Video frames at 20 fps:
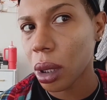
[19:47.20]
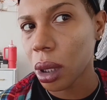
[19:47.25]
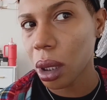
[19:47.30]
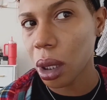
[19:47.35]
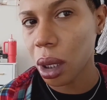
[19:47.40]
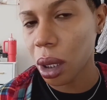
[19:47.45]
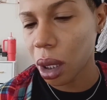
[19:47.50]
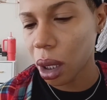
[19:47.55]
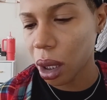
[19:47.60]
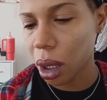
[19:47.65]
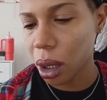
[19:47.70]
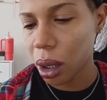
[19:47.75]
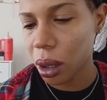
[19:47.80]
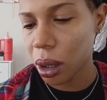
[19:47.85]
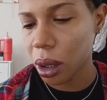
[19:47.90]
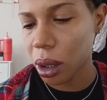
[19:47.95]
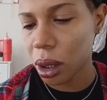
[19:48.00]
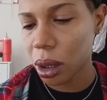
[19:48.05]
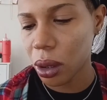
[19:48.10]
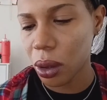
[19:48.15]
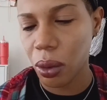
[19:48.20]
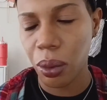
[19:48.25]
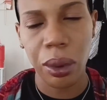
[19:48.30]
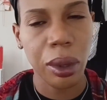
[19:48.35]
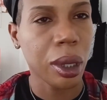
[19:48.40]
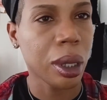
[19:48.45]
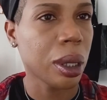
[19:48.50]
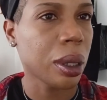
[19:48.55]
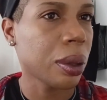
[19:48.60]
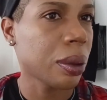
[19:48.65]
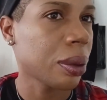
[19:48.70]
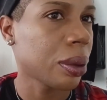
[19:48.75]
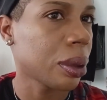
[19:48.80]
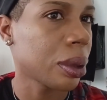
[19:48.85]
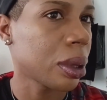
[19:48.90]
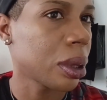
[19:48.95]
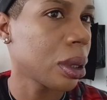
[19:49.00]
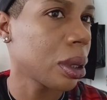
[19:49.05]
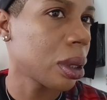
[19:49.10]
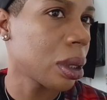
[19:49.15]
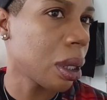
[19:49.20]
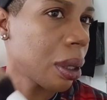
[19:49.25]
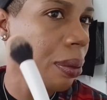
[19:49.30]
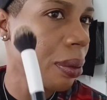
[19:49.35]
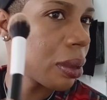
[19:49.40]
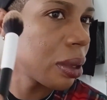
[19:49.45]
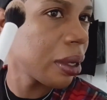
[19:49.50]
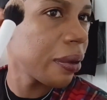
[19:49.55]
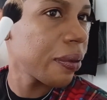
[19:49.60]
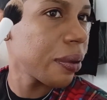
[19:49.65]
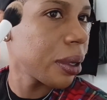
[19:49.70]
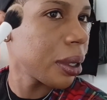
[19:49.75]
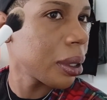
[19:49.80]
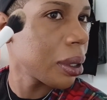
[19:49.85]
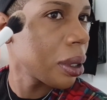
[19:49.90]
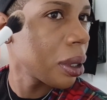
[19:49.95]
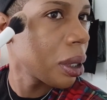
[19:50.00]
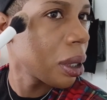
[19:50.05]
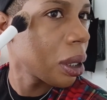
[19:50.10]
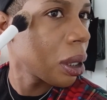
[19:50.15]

Look at that. It's so pretty. Something different.